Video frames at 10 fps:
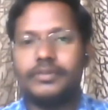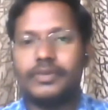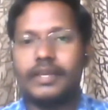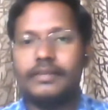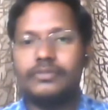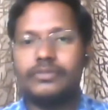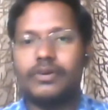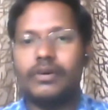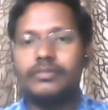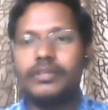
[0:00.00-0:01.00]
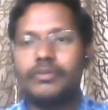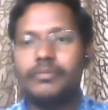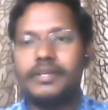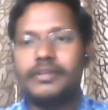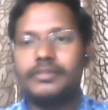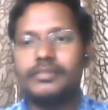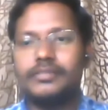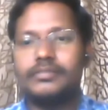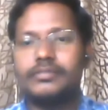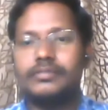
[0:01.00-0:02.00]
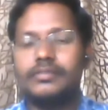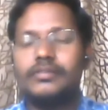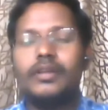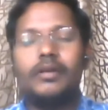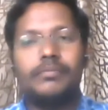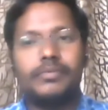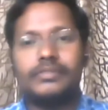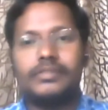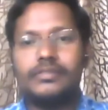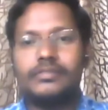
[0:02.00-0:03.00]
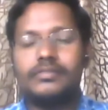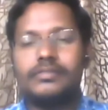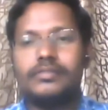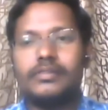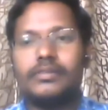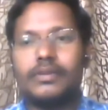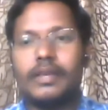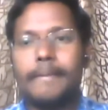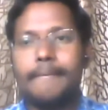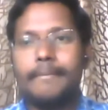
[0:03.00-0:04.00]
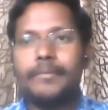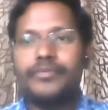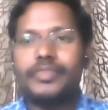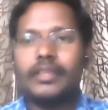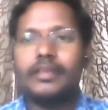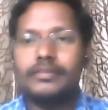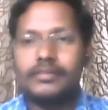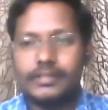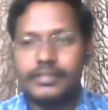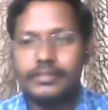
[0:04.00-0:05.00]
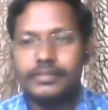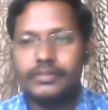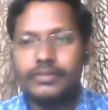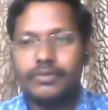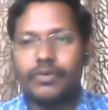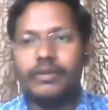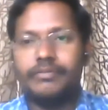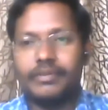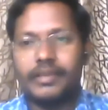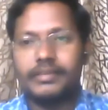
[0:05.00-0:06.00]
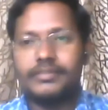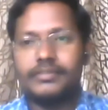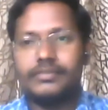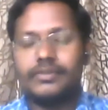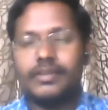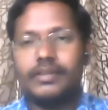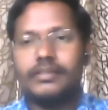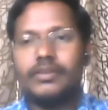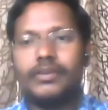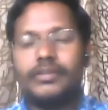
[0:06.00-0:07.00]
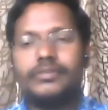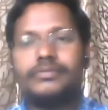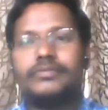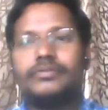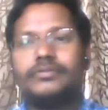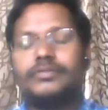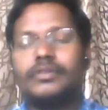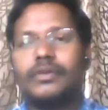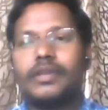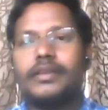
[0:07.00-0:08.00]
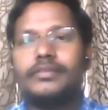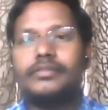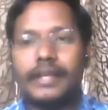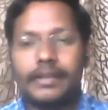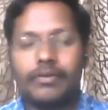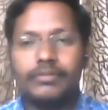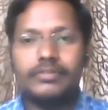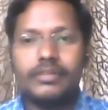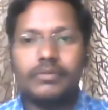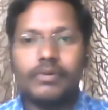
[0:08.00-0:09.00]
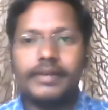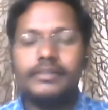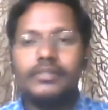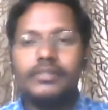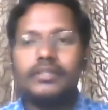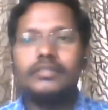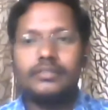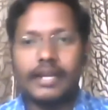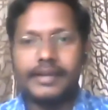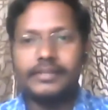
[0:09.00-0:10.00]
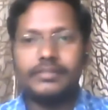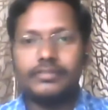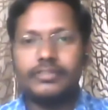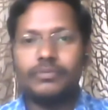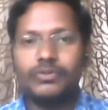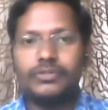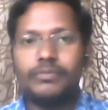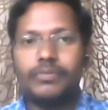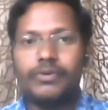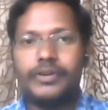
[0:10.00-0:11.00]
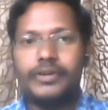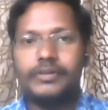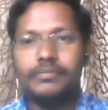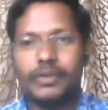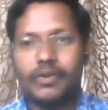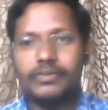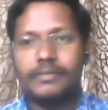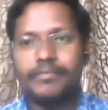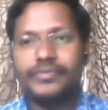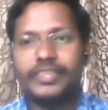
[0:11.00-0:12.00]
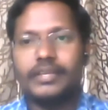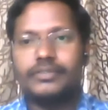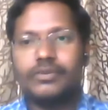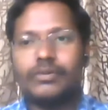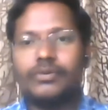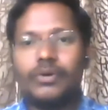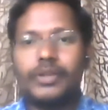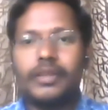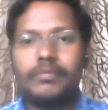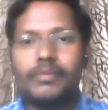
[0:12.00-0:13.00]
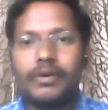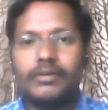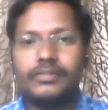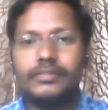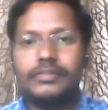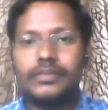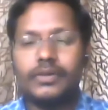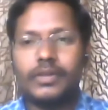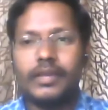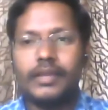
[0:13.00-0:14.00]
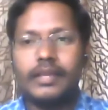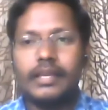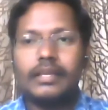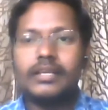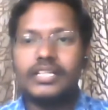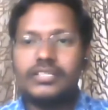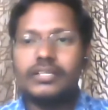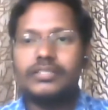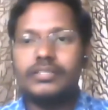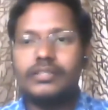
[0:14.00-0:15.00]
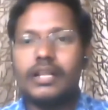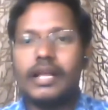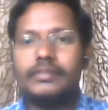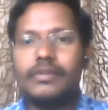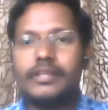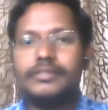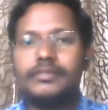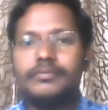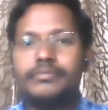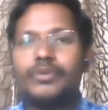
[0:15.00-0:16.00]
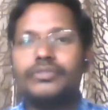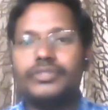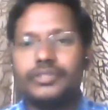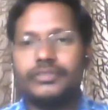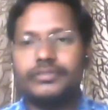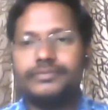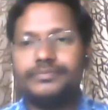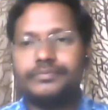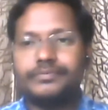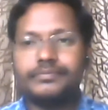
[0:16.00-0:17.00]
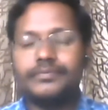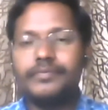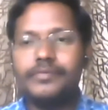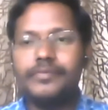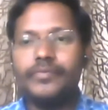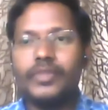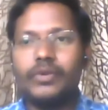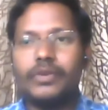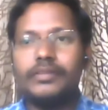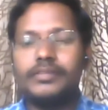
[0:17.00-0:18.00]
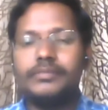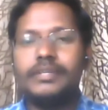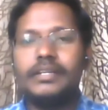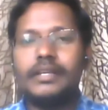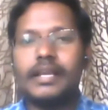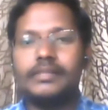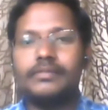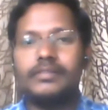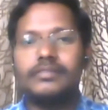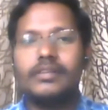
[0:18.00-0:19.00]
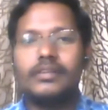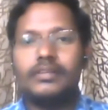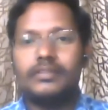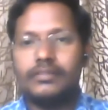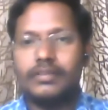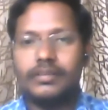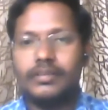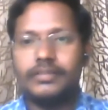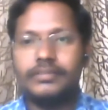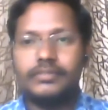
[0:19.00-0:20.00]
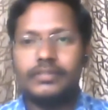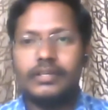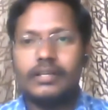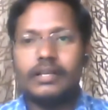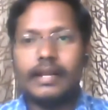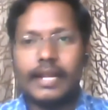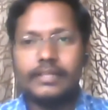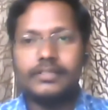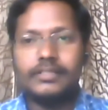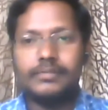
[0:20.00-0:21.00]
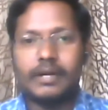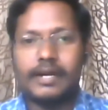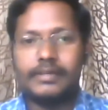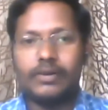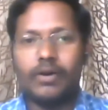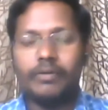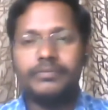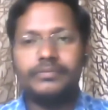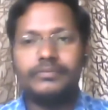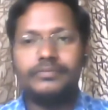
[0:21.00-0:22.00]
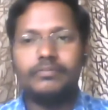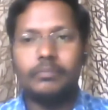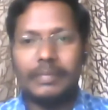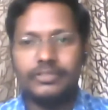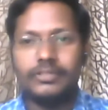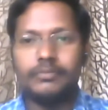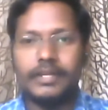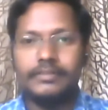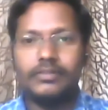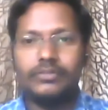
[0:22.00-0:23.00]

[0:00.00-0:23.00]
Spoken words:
Okay, so all psychometricians possess, okay, certain qualifications. Okay, knowledge of, okay, psychology is required. Statistics is most important because it's all talking about, okay, construction as well as the procedures, okay, theory building as well as the analysis part of measurements.